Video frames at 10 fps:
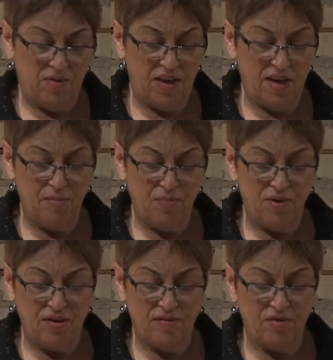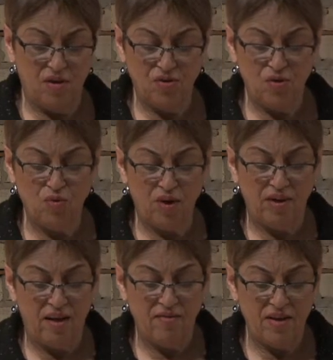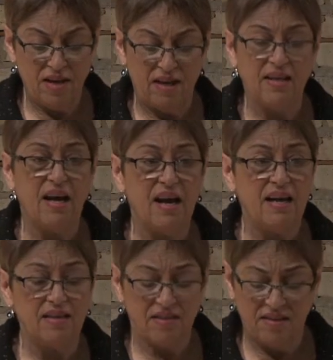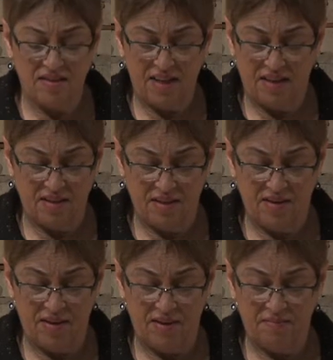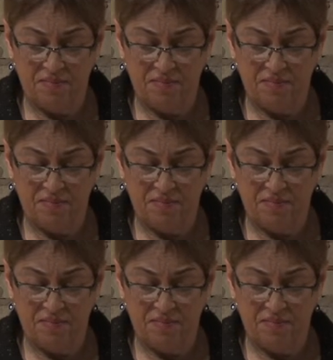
The imprint of those who were loving and kind is secondary.